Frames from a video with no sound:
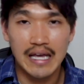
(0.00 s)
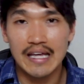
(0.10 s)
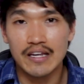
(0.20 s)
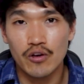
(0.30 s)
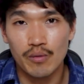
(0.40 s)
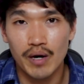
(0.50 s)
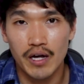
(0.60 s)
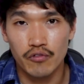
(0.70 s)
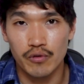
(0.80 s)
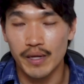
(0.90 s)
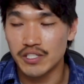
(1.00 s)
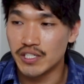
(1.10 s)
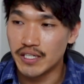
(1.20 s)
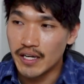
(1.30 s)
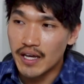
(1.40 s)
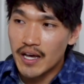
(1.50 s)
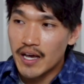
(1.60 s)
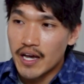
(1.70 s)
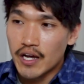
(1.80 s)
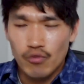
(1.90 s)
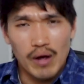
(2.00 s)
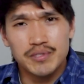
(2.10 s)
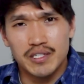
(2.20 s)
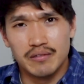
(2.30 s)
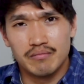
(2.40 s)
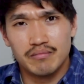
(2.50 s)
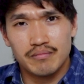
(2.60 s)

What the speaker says: in her bathroom and she grabs it